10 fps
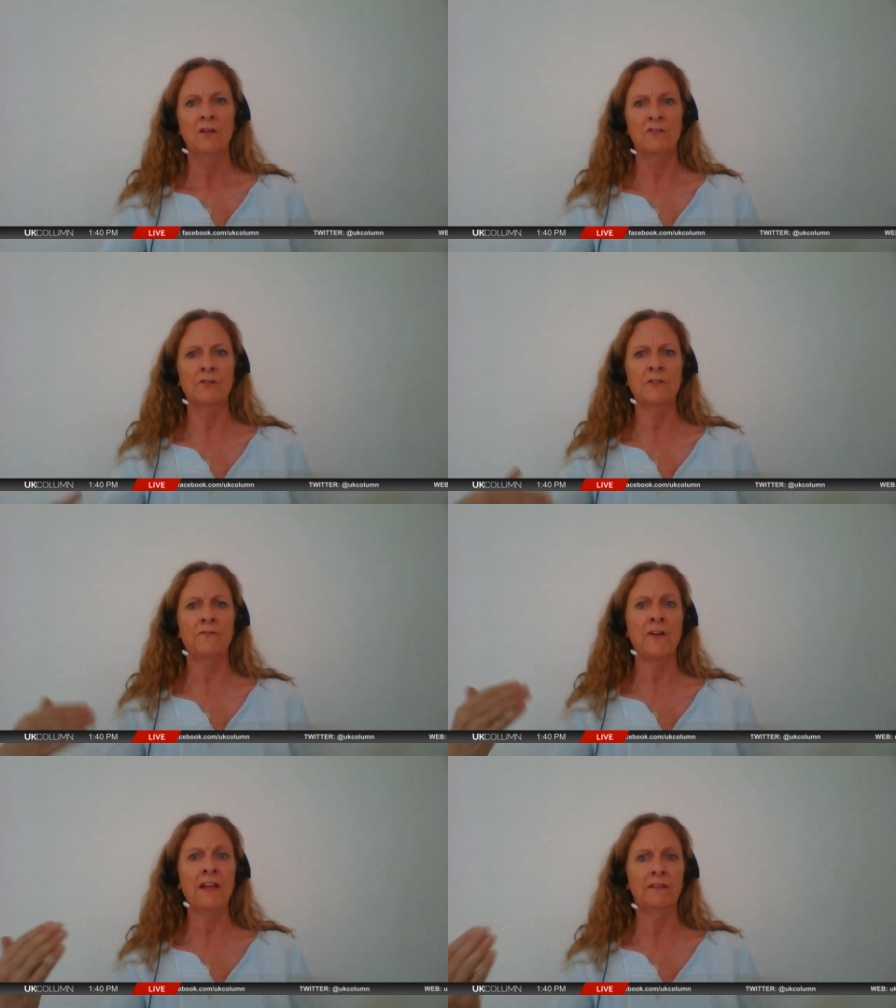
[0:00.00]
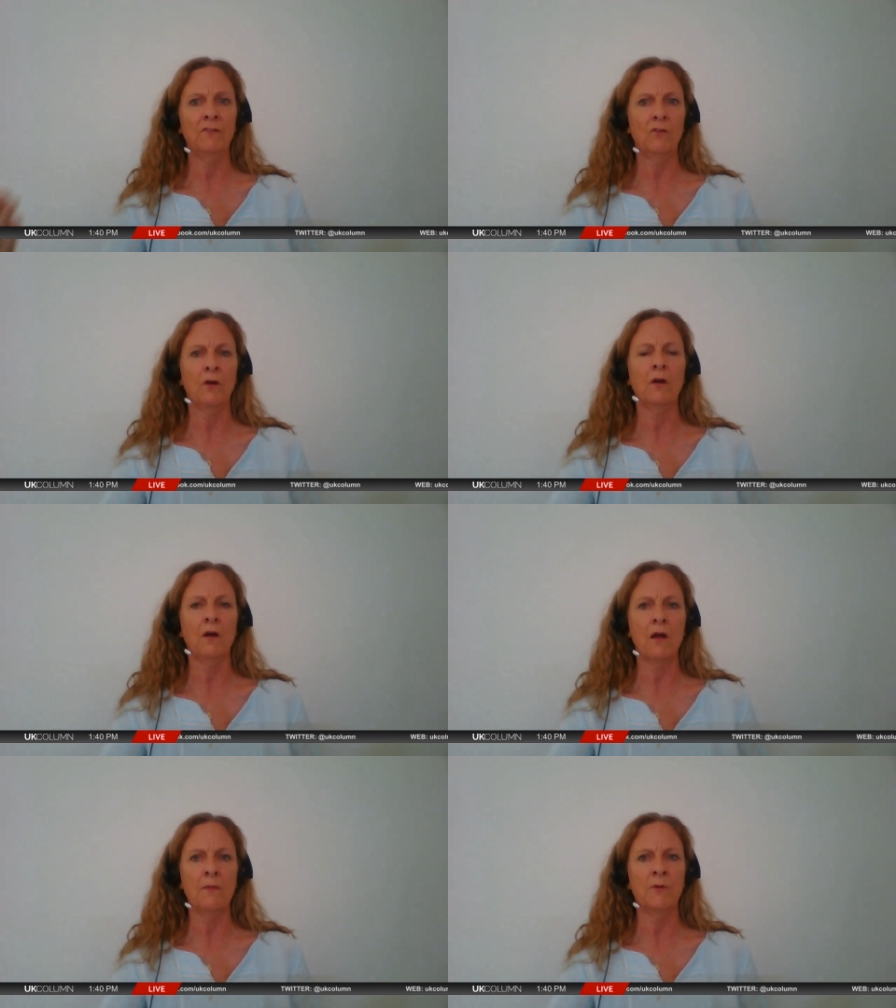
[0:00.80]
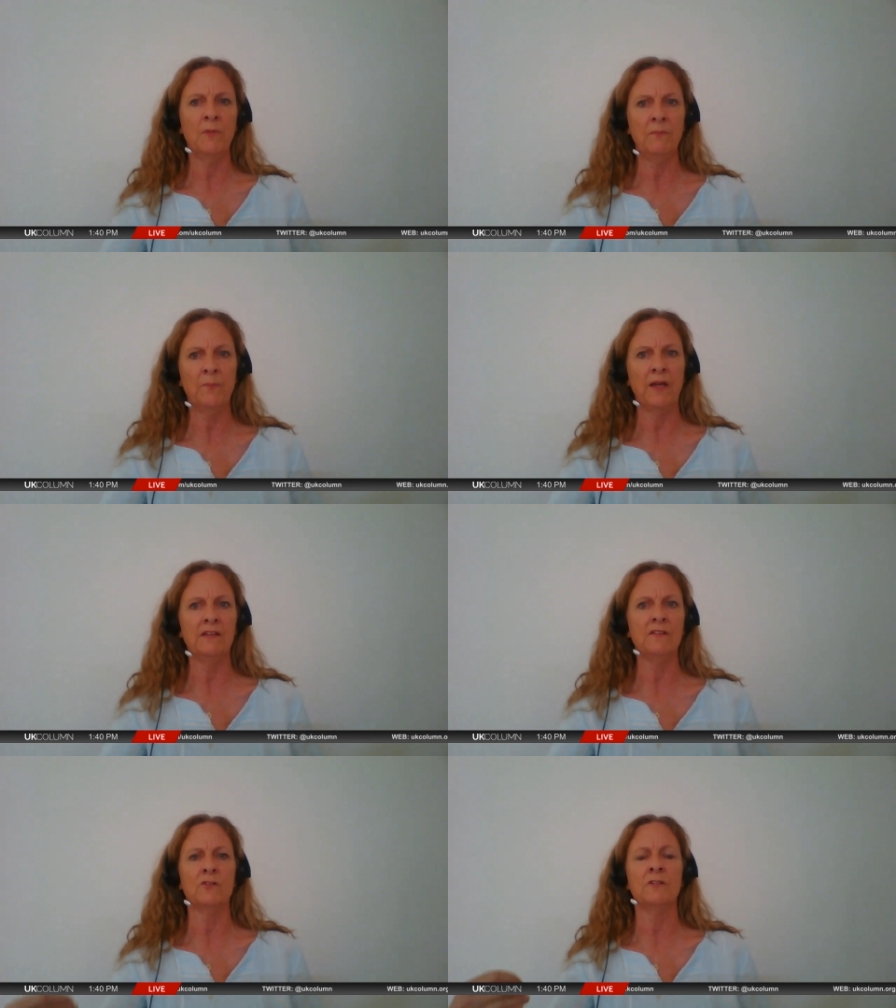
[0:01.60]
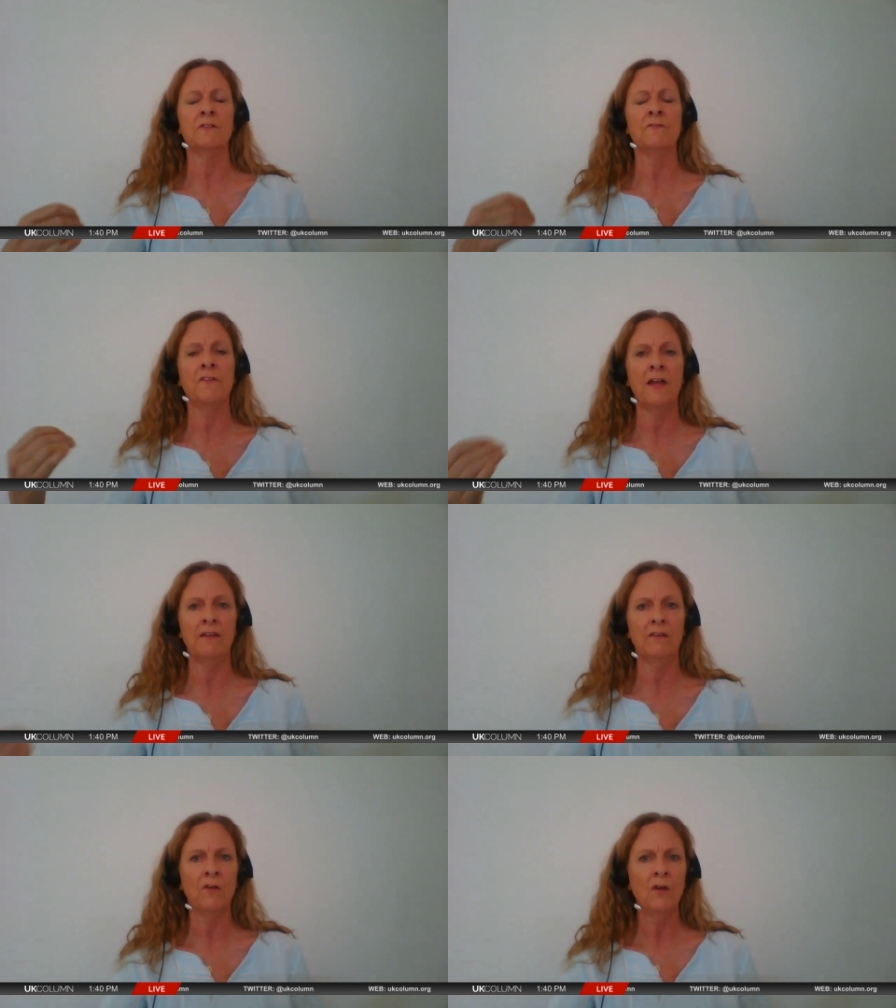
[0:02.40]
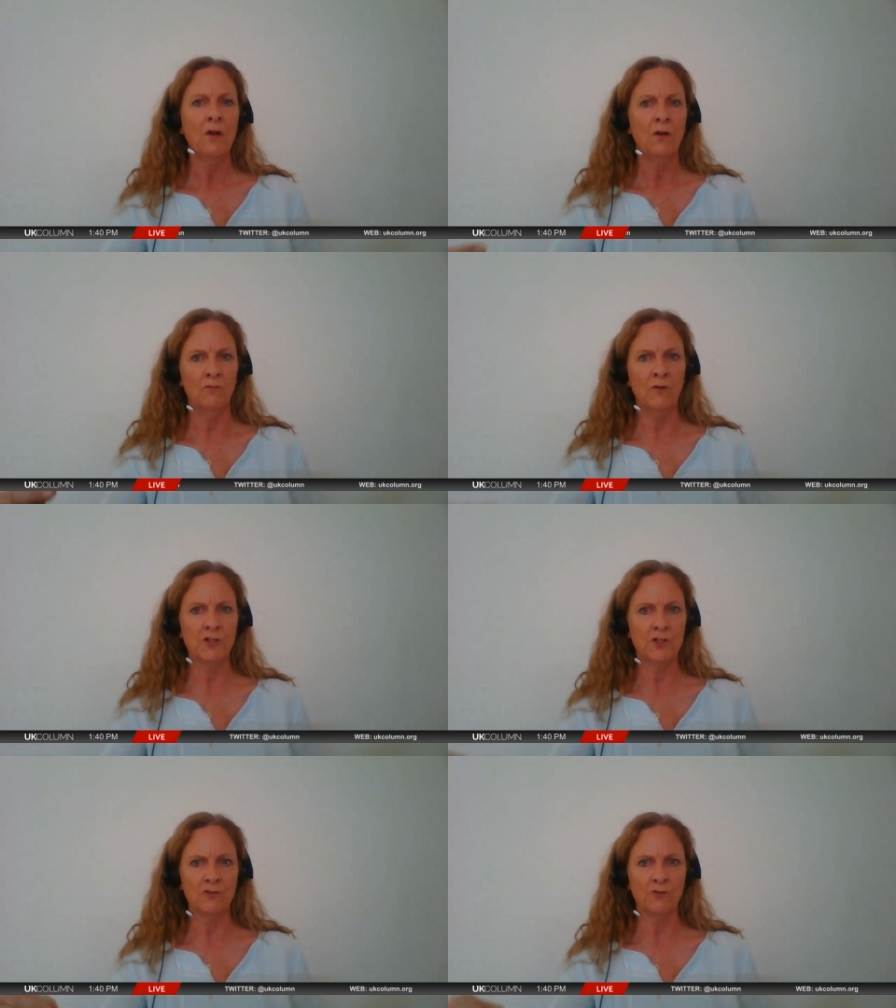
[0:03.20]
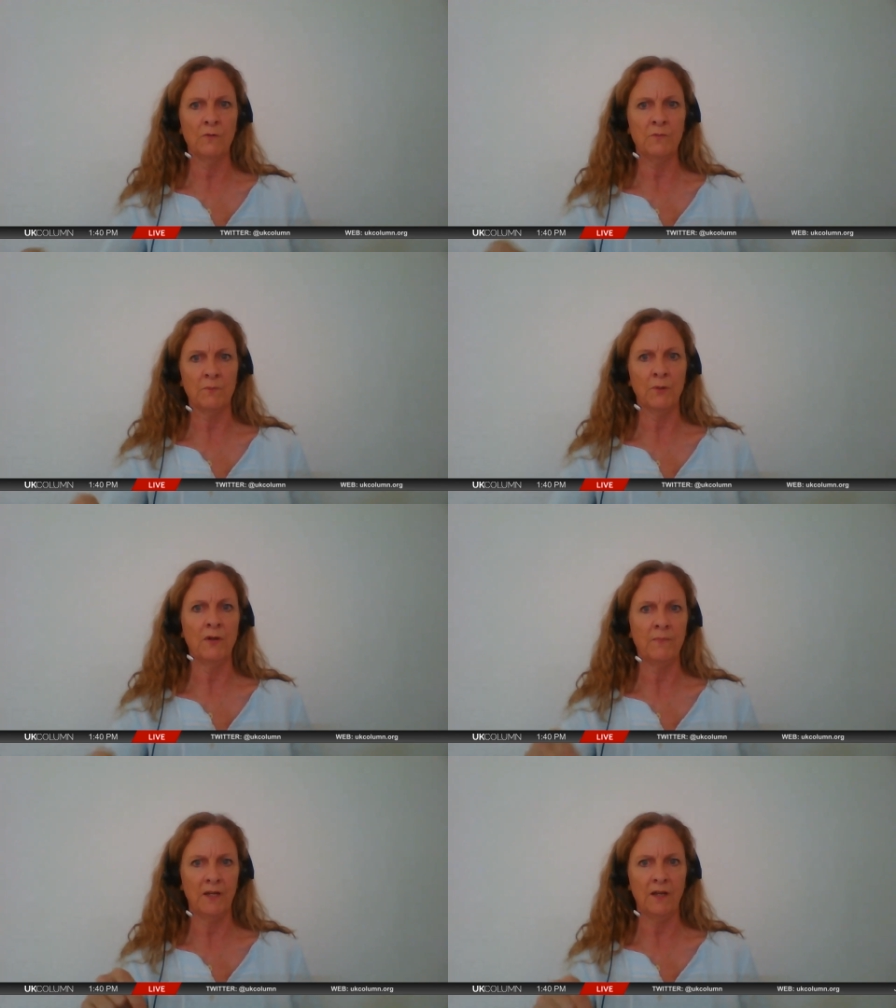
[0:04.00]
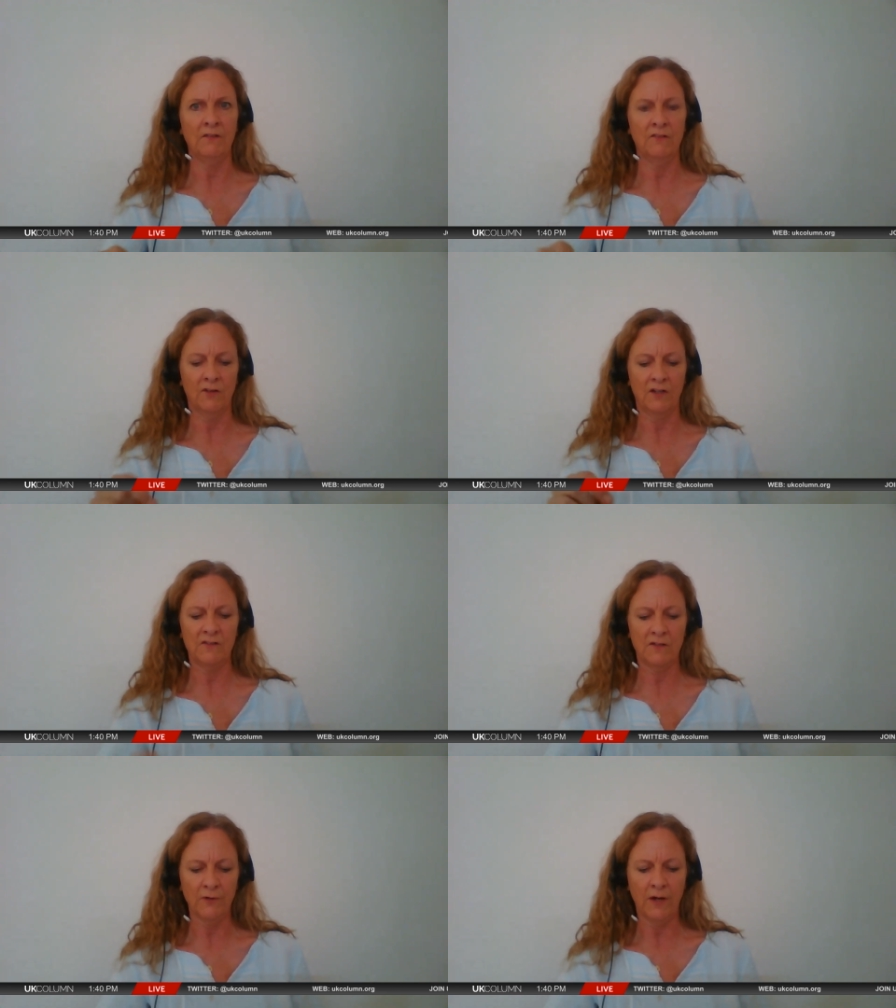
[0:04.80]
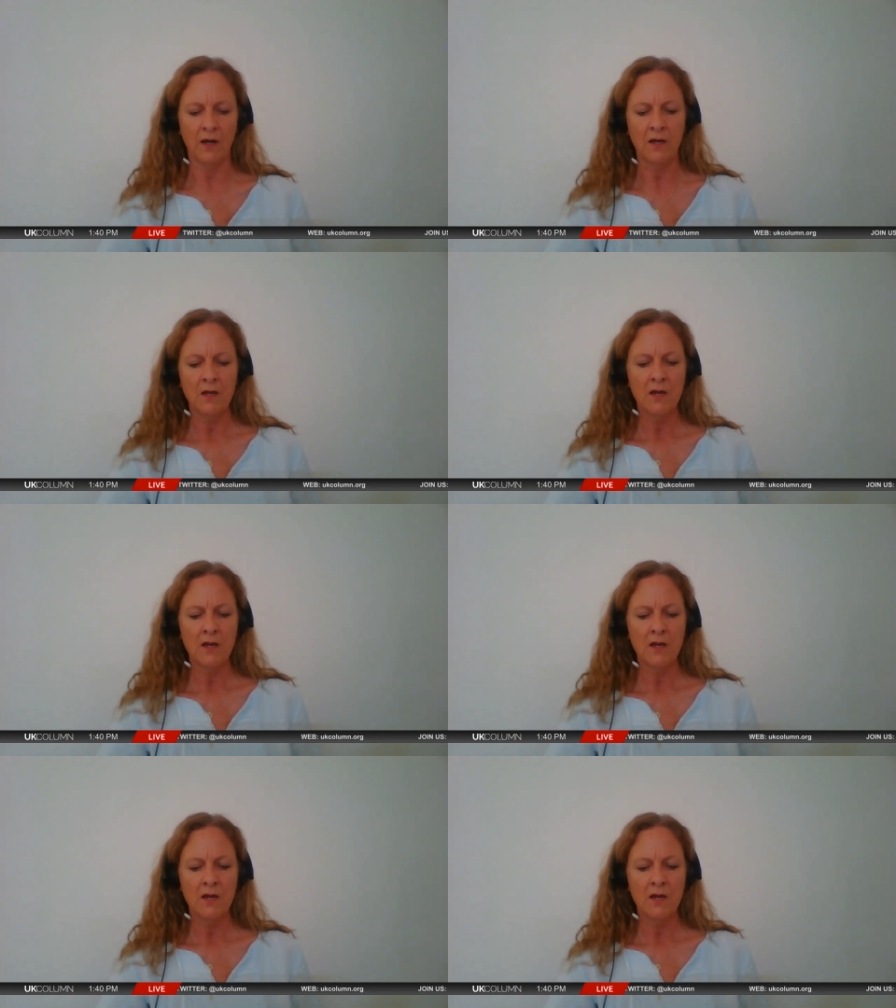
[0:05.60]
to defend Haimamin base, to defend Russian troop deployment inside Syria.